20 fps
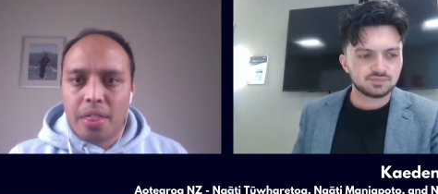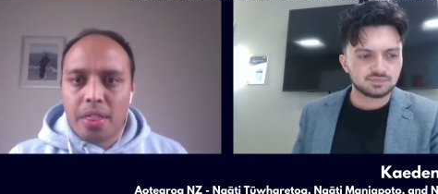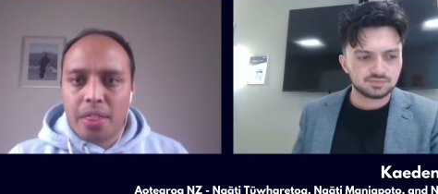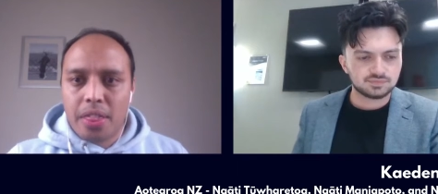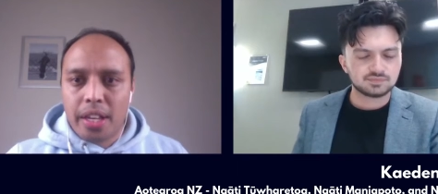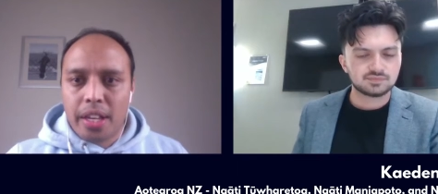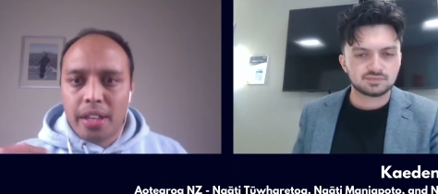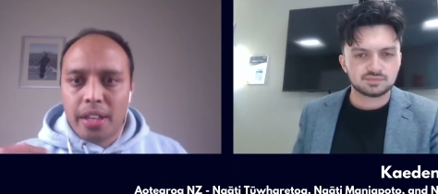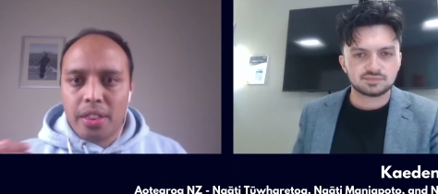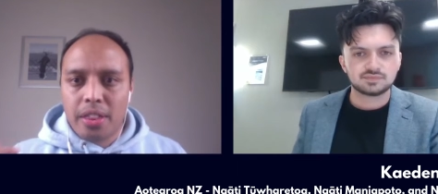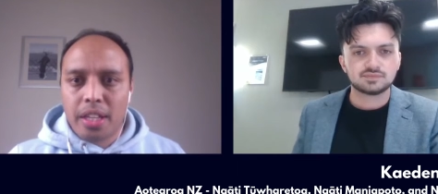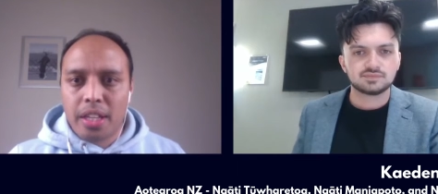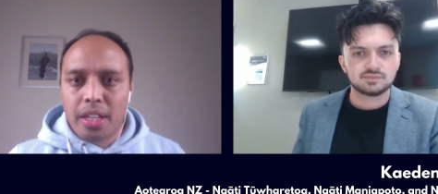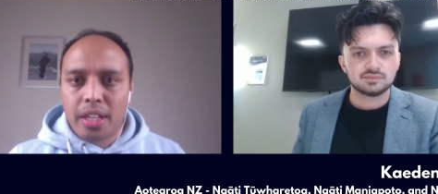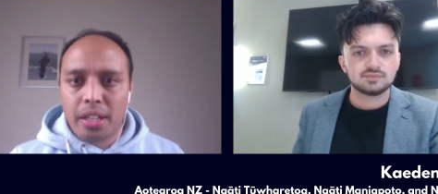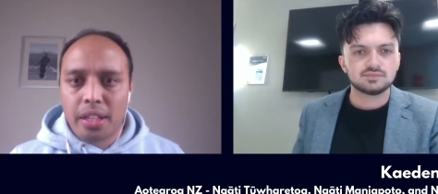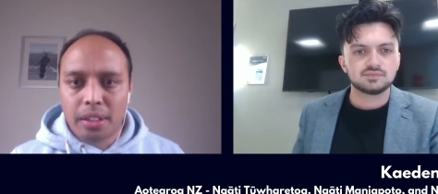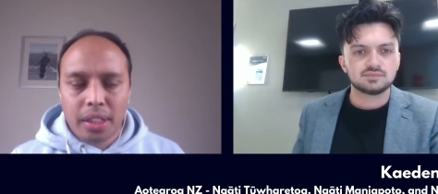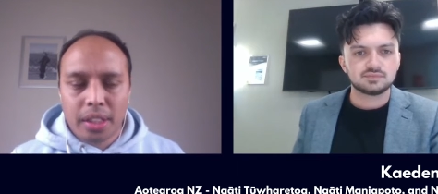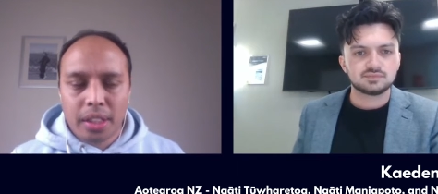Speaker 1: the the
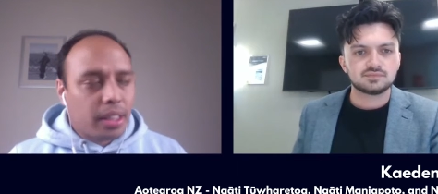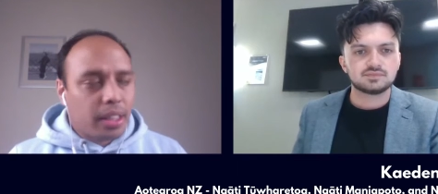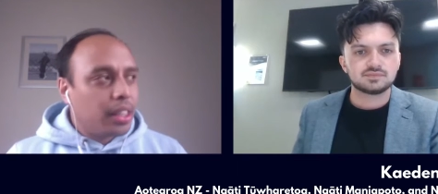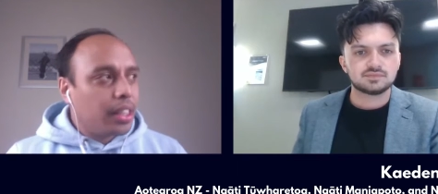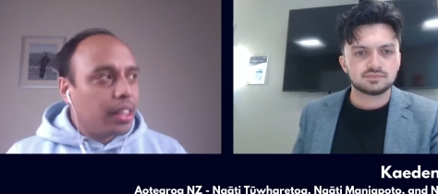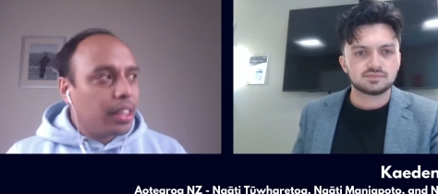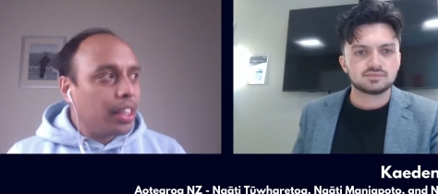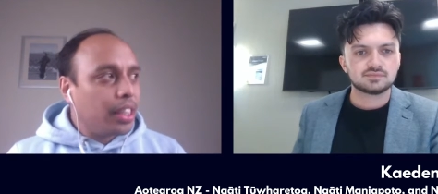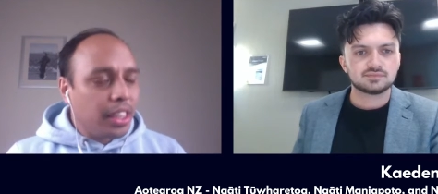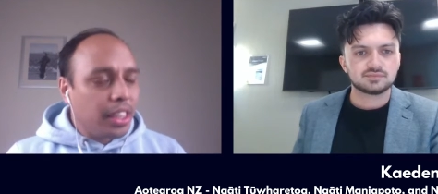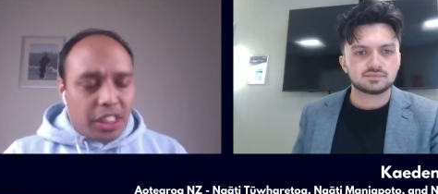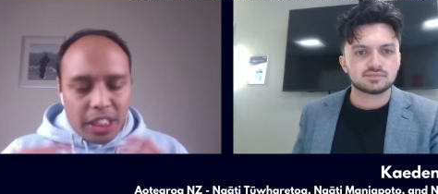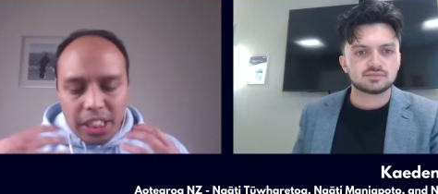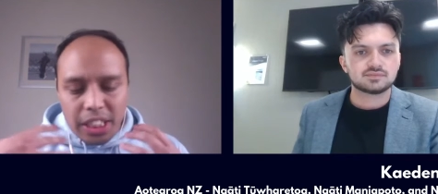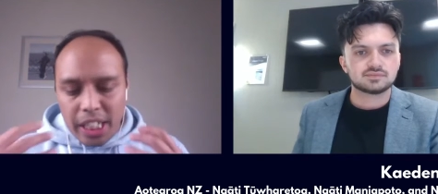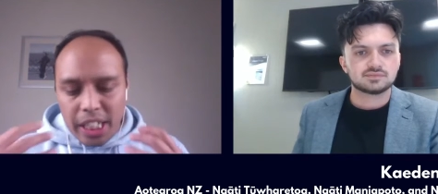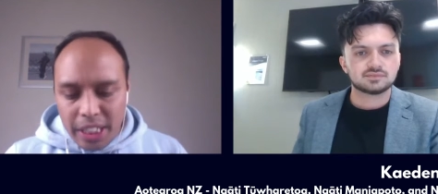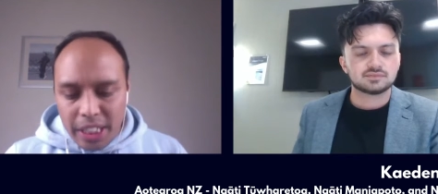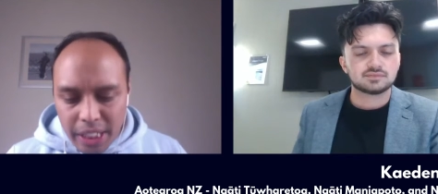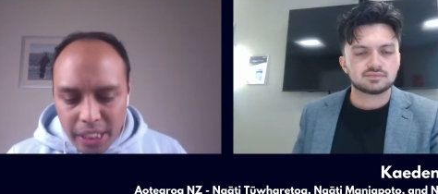
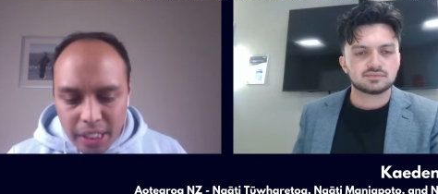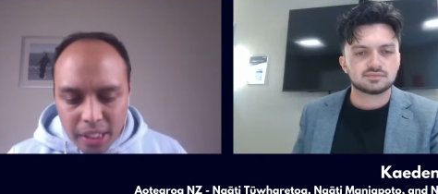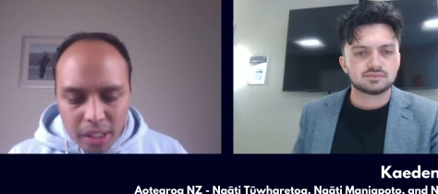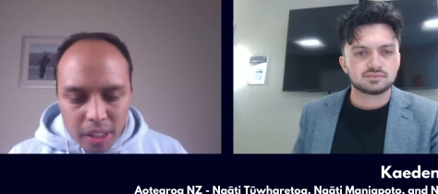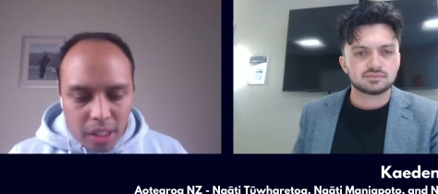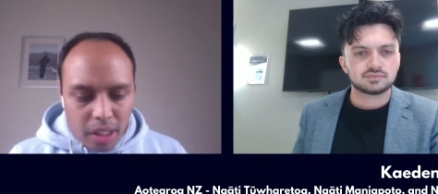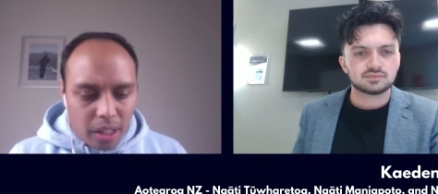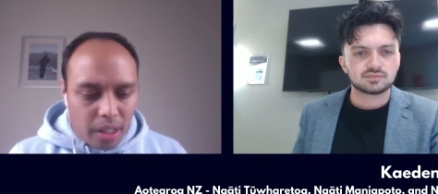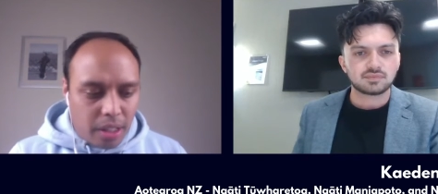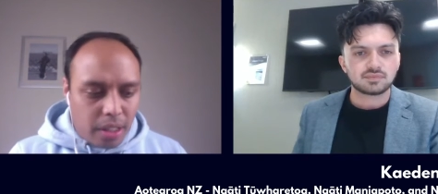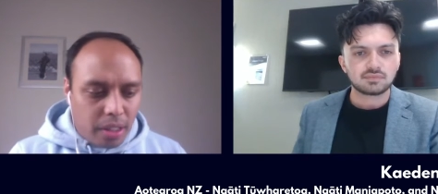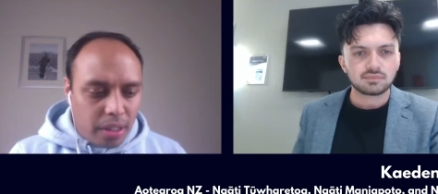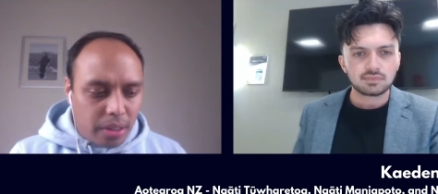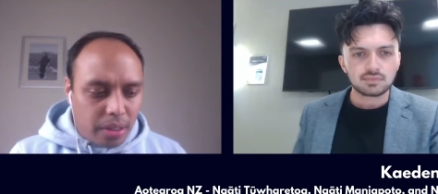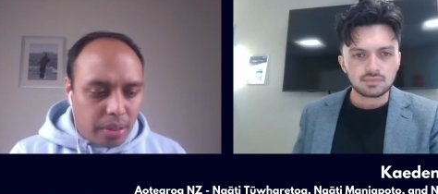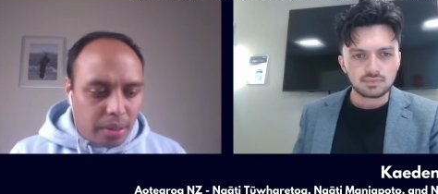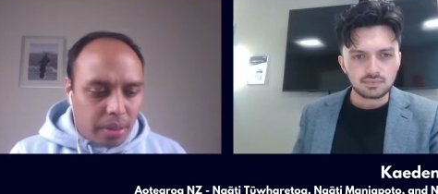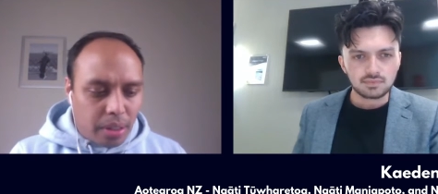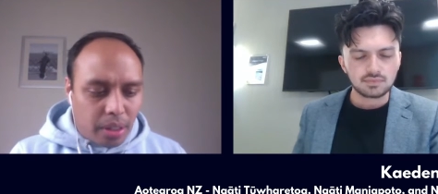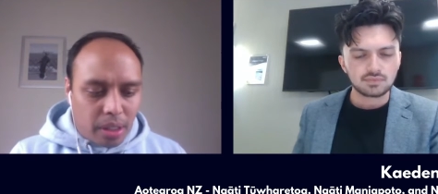indigeneity
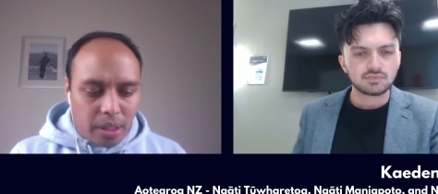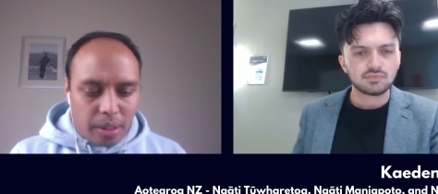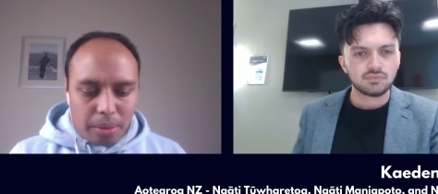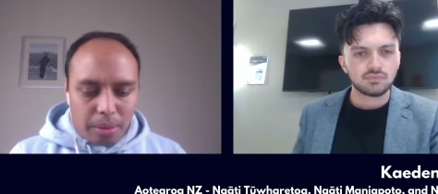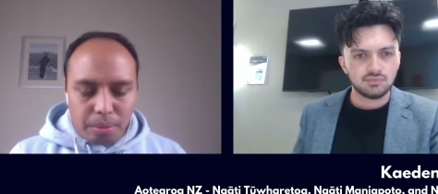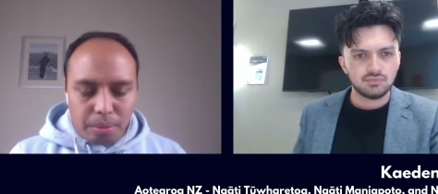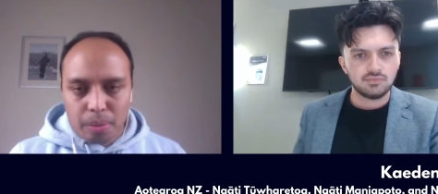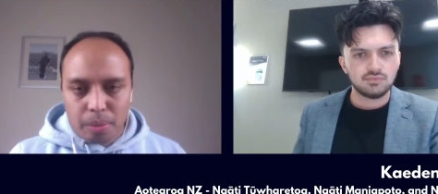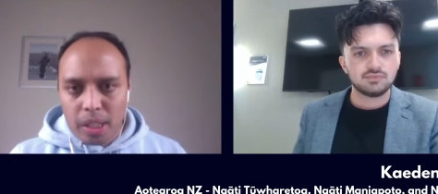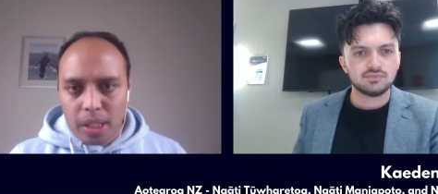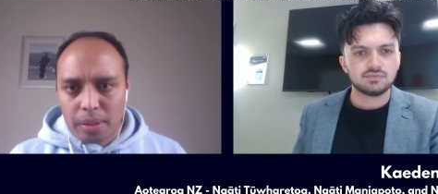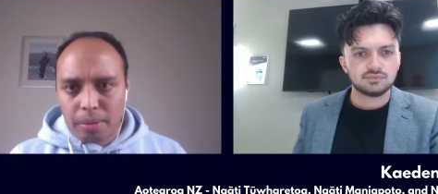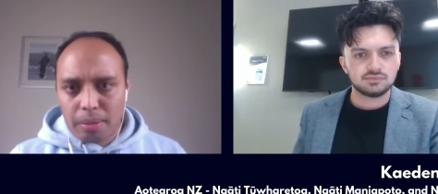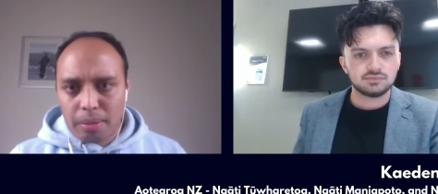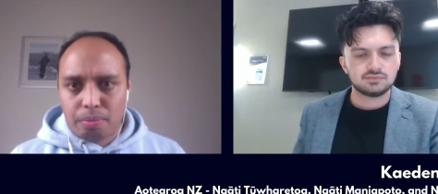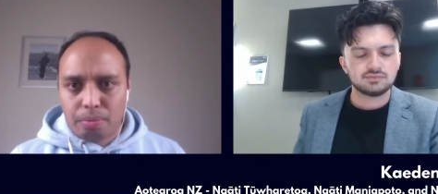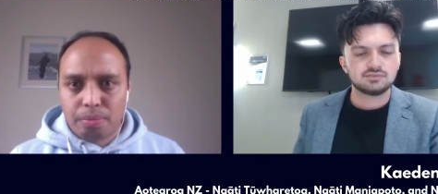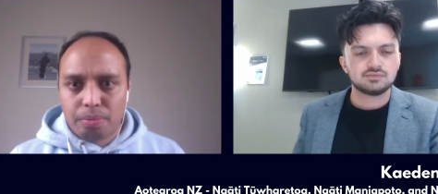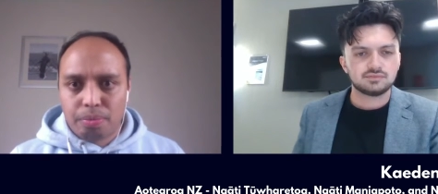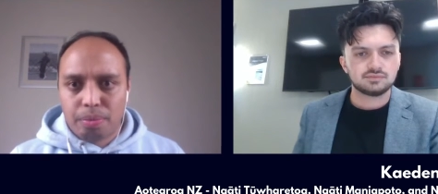uh, um, um